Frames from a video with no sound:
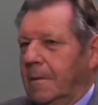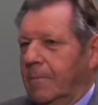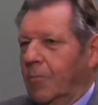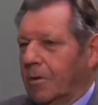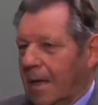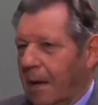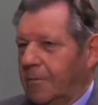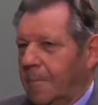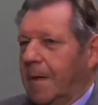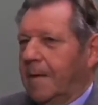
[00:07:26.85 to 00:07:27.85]
worked
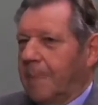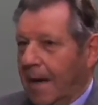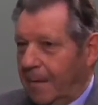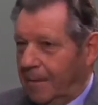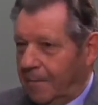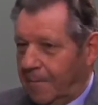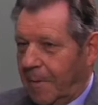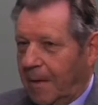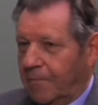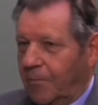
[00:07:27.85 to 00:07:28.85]
out by a panel of
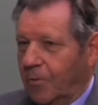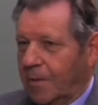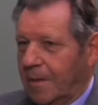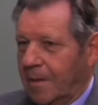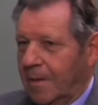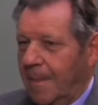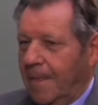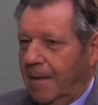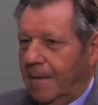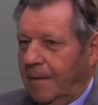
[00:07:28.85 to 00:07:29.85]
about 40
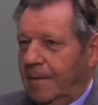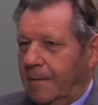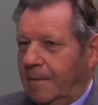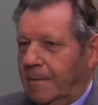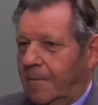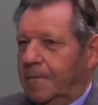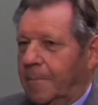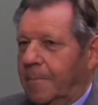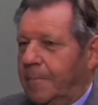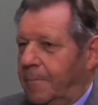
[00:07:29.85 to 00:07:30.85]
of the
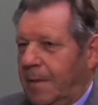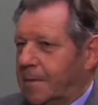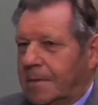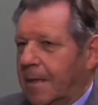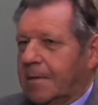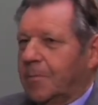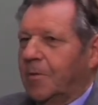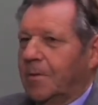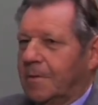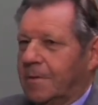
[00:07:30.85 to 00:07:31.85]
best
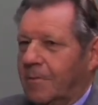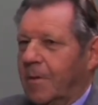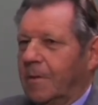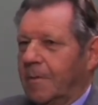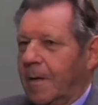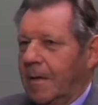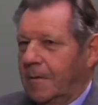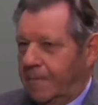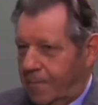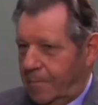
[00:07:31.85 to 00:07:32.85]
experts
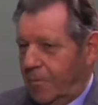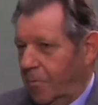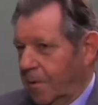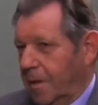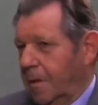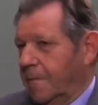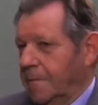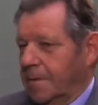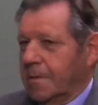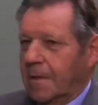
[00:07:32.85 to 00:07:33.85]
worldwide from over here,
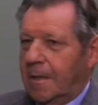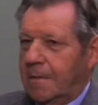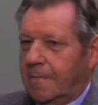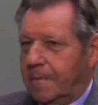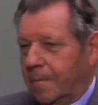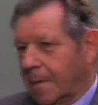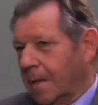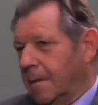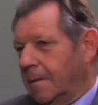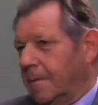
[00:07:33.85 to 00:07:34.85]
from the States, from
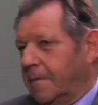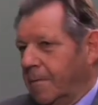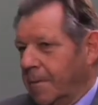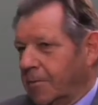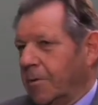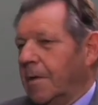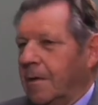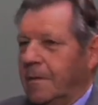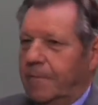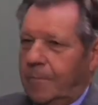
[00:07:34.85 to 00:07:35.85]
Canada, from
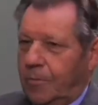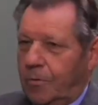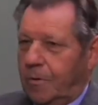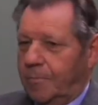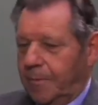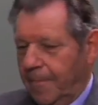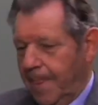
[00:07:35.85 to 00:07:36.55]
Australia, from Europe,